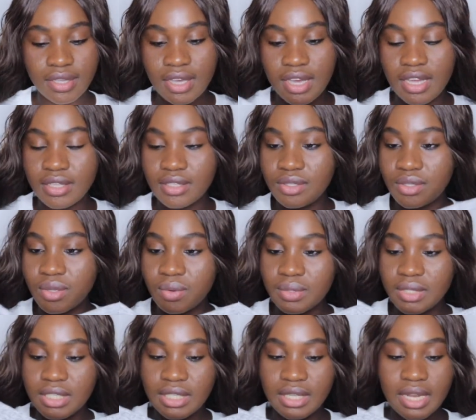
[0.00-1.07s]
It's
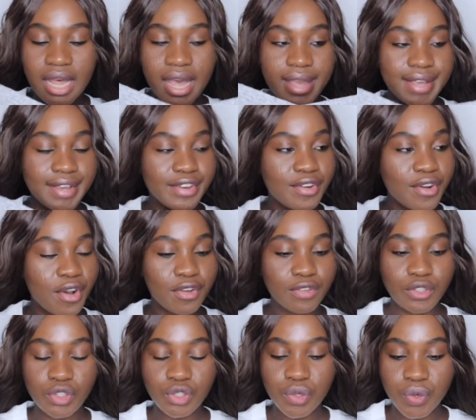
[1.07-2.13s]
something like off
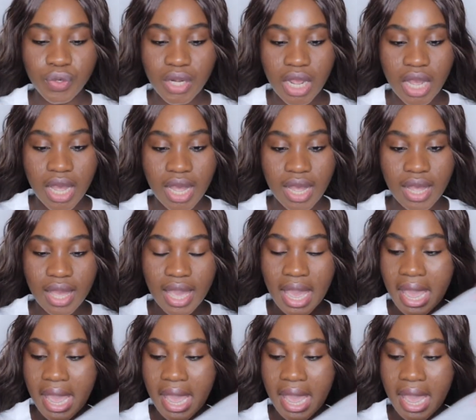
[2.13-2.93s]
shoulder